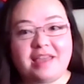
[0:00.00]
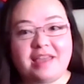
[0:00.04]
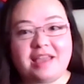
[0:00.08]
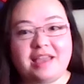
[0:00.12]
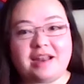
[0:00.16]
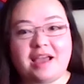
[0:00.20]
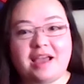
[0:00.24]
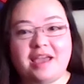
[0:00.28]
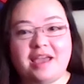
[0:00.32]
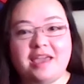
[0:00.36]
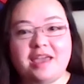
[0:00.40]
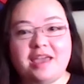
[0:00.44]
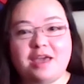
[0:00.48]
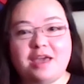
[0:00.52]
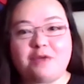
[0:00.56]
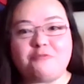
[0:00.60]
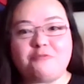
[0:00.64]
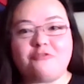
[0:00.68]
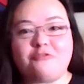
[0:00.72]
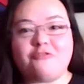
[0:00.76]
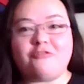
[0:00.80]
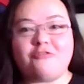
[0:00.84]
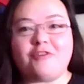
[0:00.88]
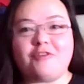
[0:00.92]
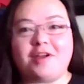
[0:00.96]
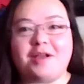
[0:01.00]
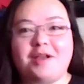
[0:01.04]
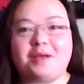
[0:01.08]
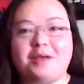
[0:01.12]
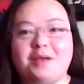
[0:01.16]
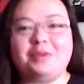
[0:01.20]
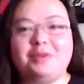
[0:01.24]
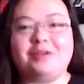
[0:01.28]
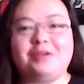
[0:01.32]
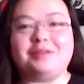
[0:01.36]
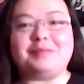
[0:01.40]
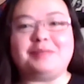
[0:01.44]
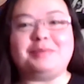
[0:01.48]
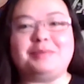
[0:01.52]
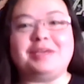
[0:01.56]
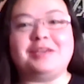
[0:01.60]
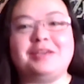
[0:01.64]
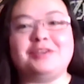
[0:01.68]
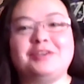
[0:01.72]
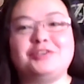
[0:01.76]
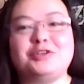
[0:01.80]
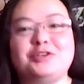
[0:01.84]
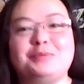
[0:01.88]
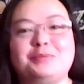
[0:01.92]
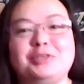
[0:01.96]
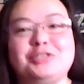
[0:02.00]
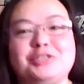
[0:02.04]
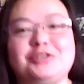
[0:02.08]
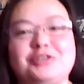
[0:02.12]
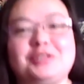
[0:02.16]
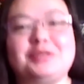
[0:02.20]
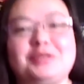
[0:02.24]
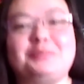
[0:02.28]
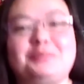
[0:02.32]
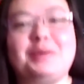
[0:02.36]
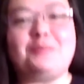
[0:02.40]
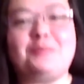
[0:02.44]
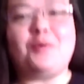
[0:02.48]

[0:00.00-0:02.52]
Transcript: and I am from, here, let me show my shirt a little bit